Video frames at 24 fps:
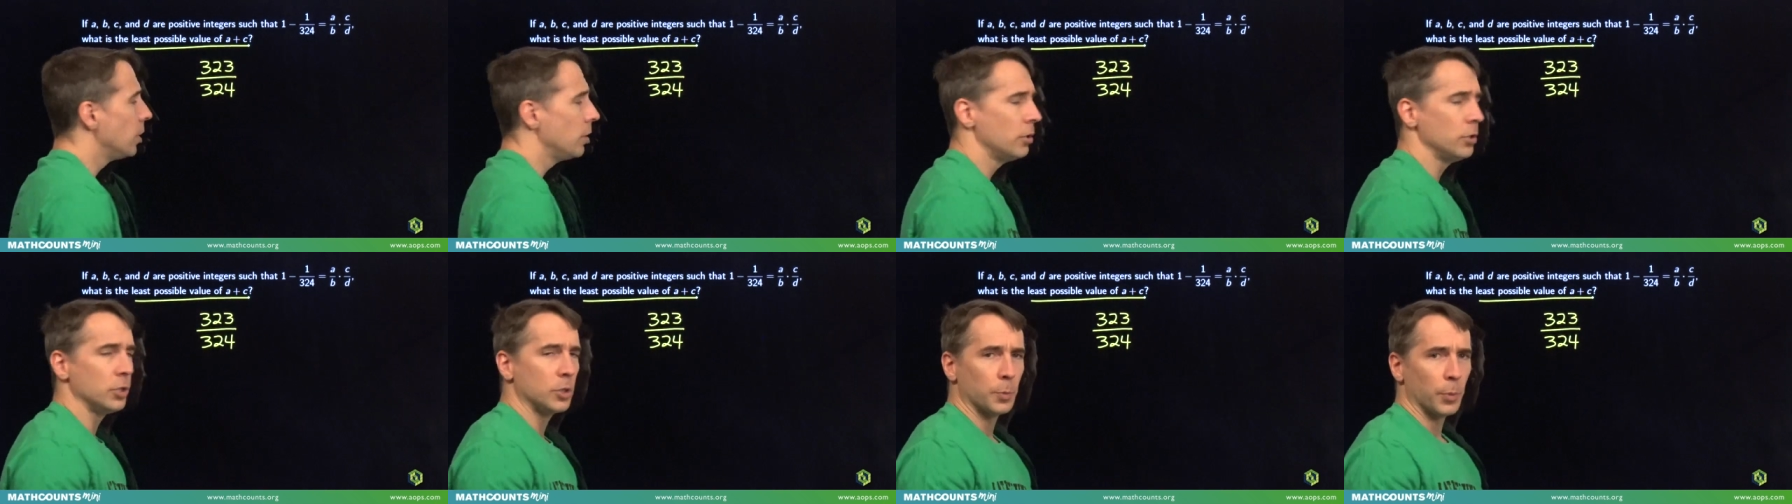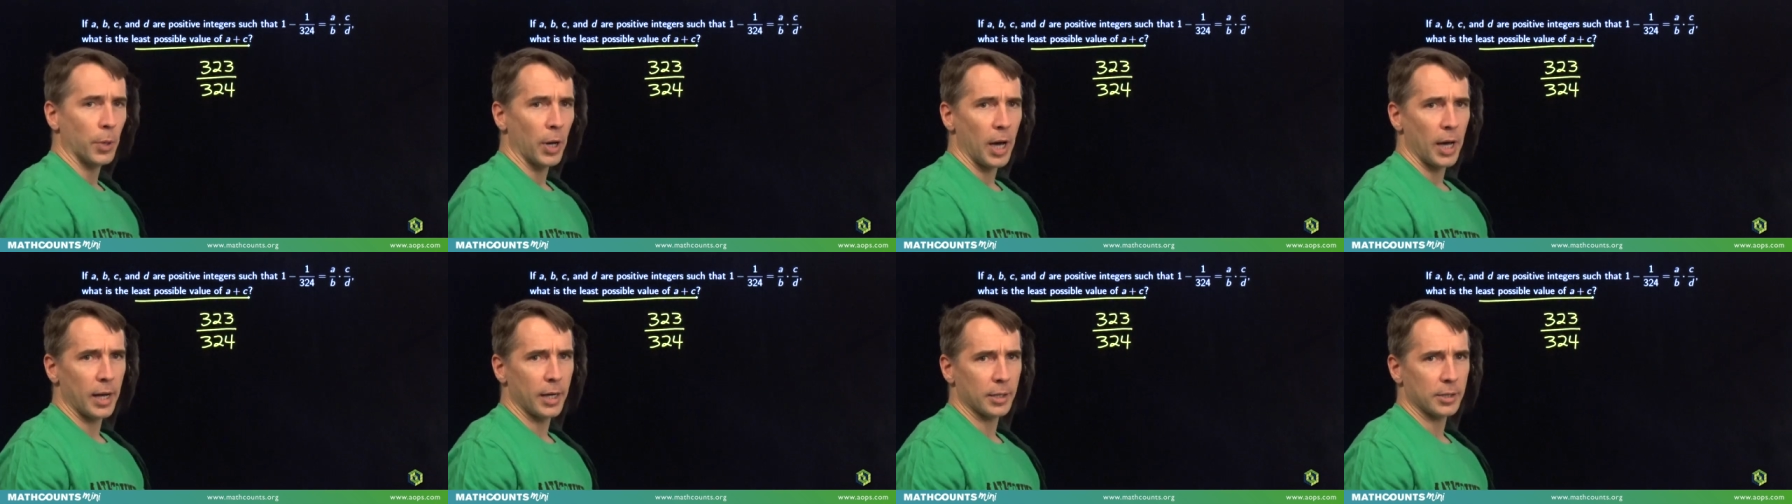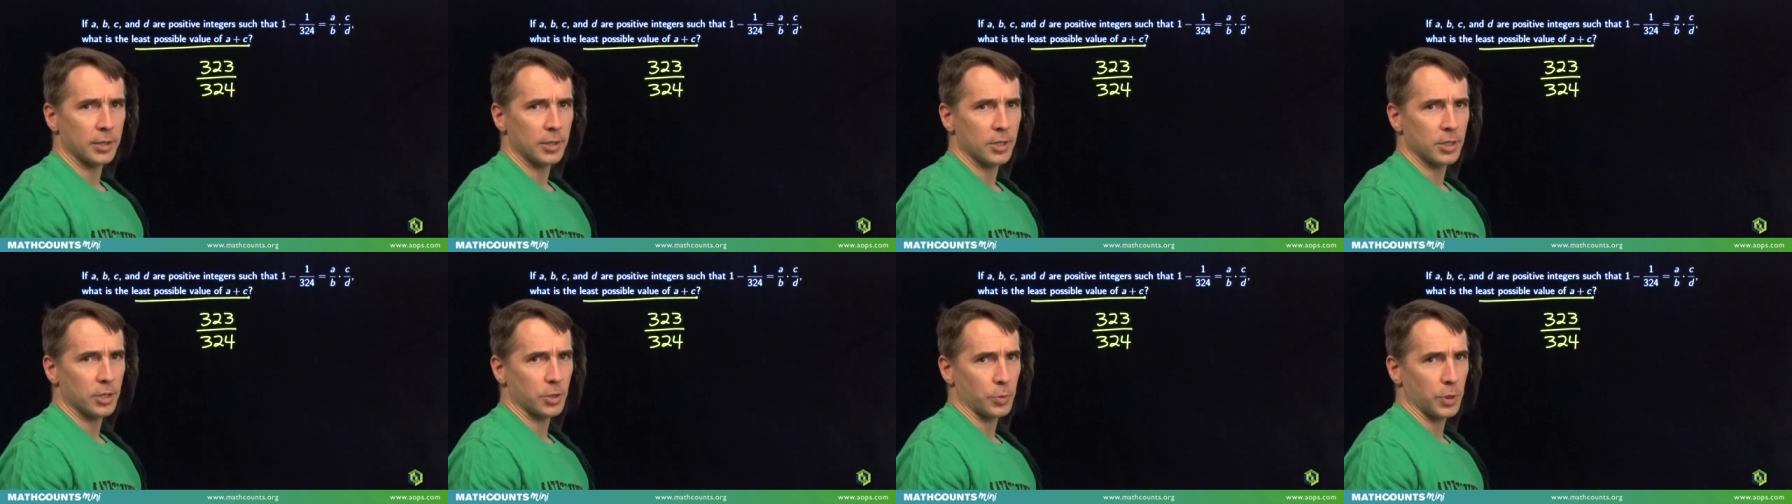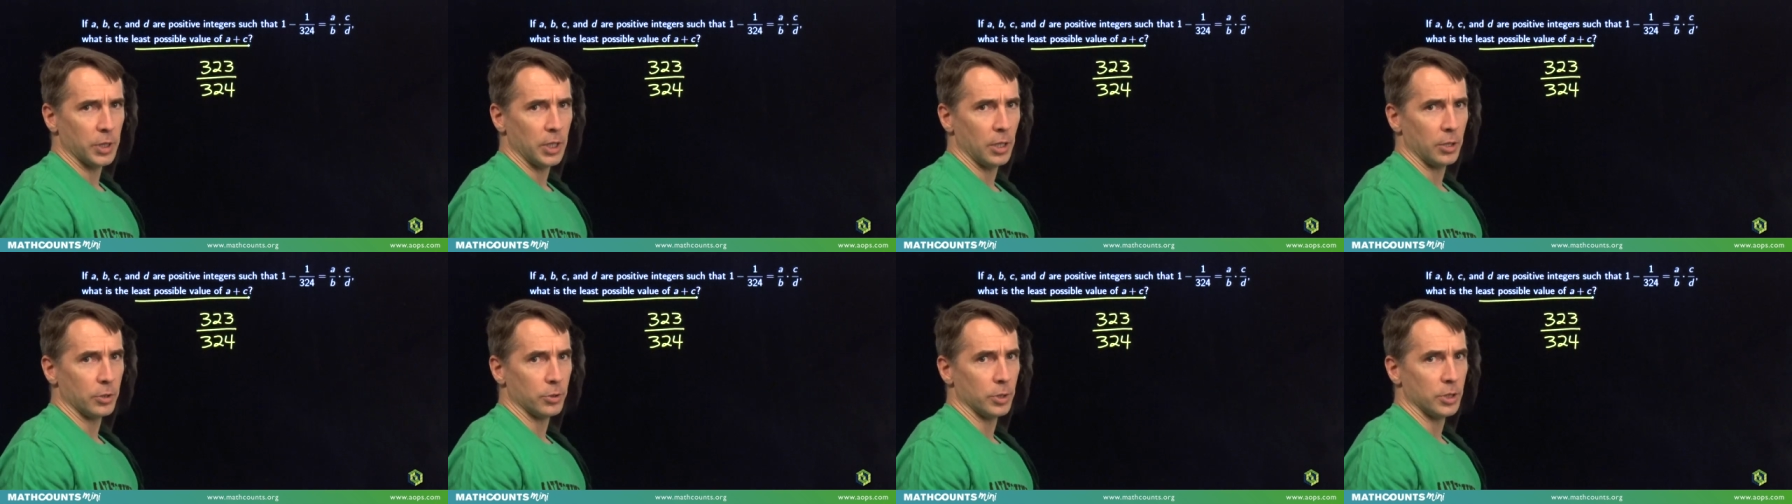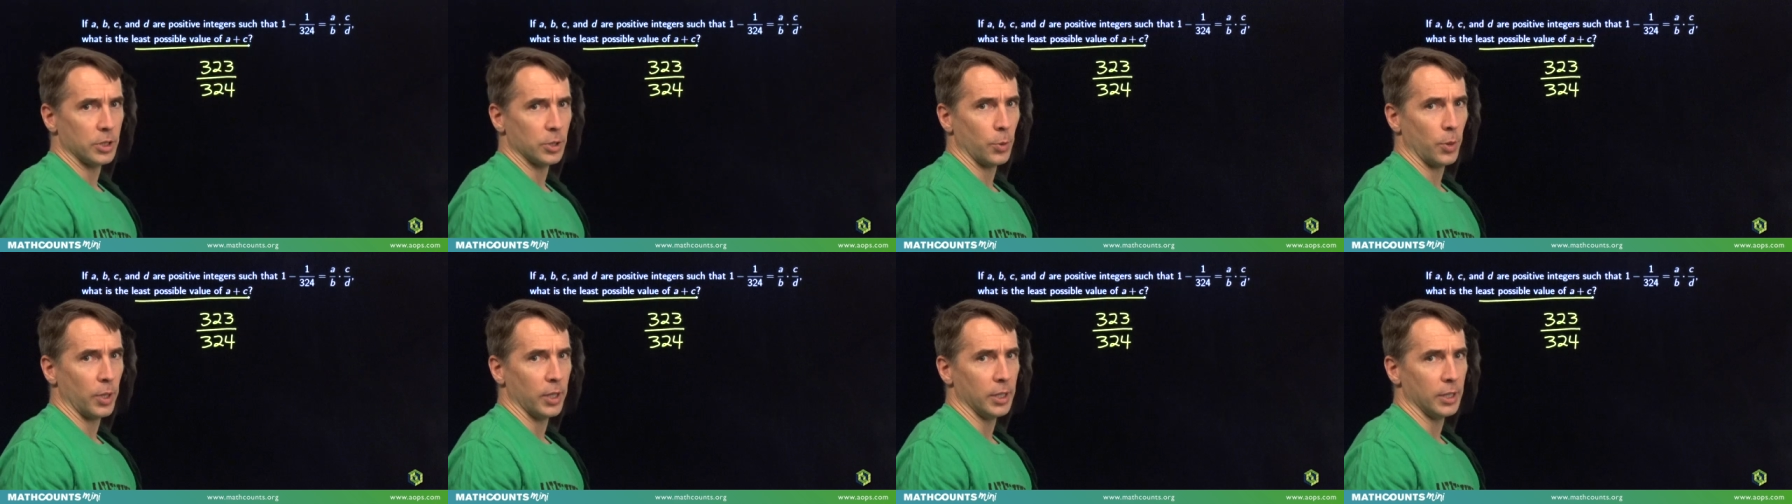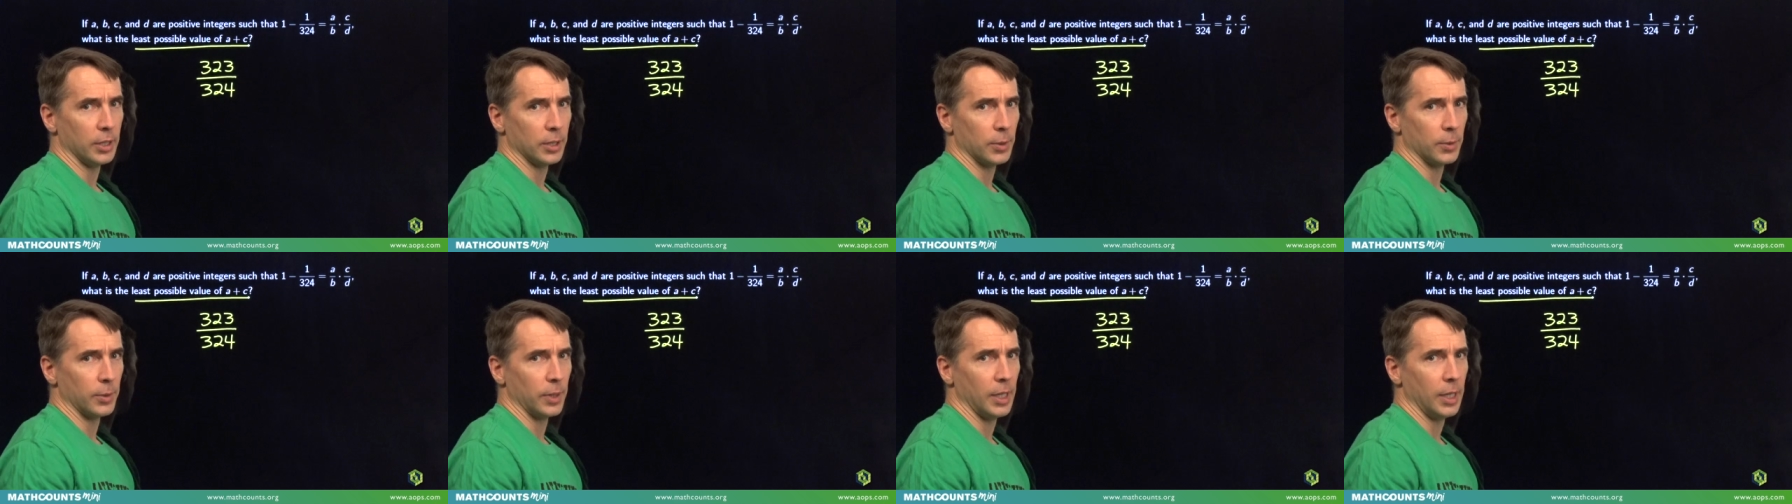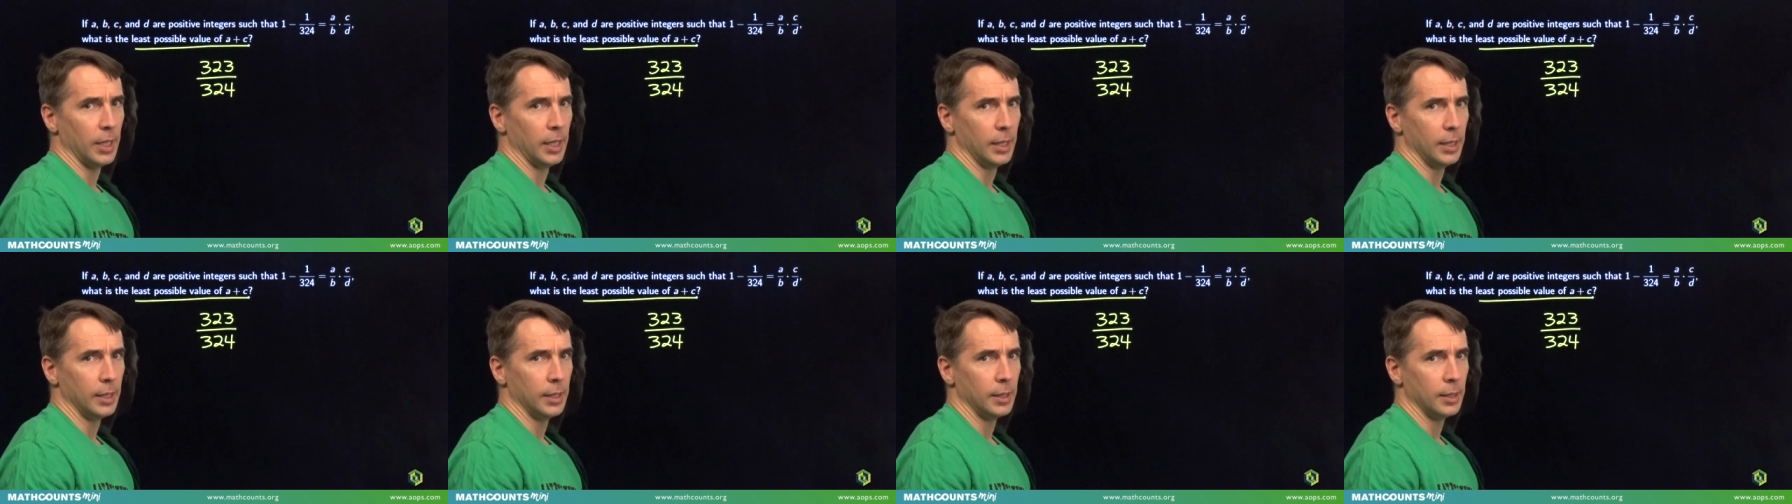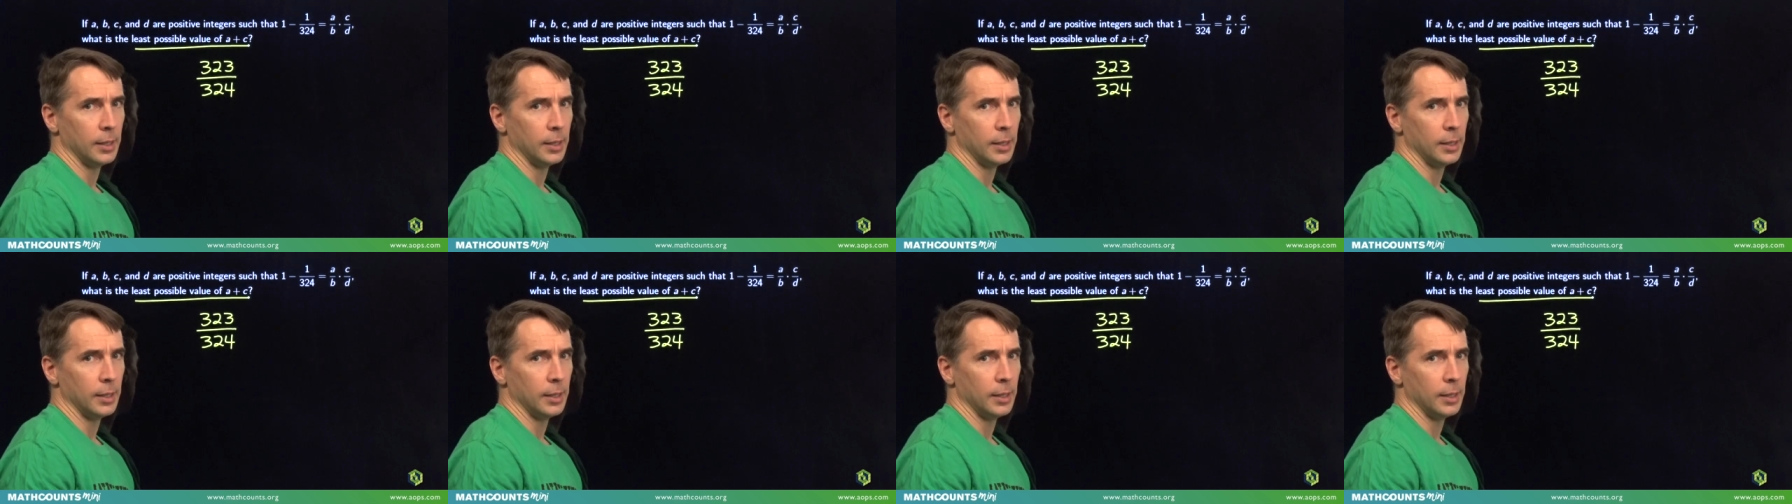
whose product is 323?